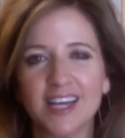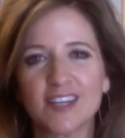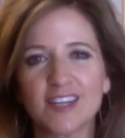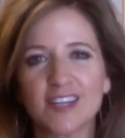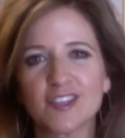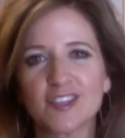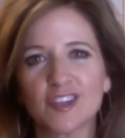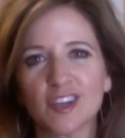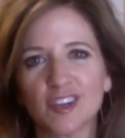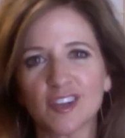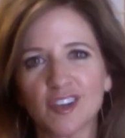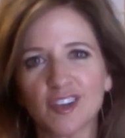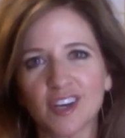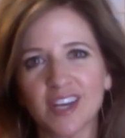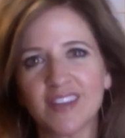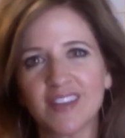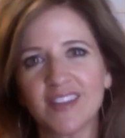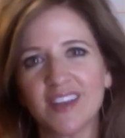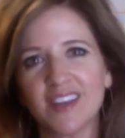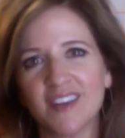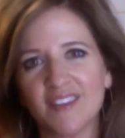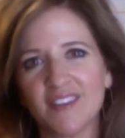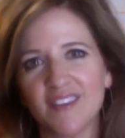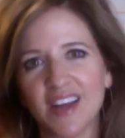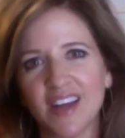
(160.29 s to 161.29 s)
to look at
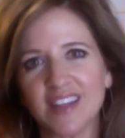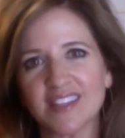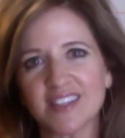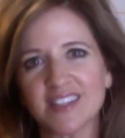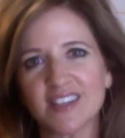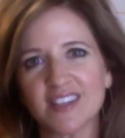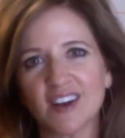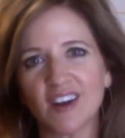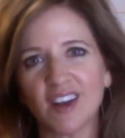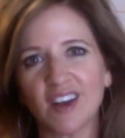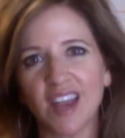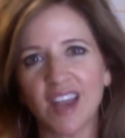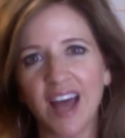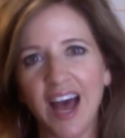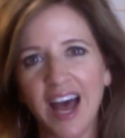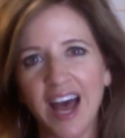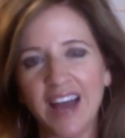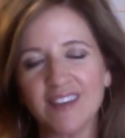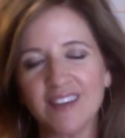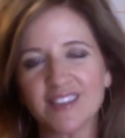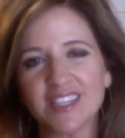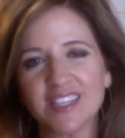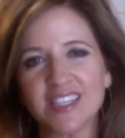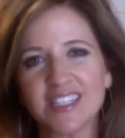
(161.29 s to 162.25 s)
the events in our lives.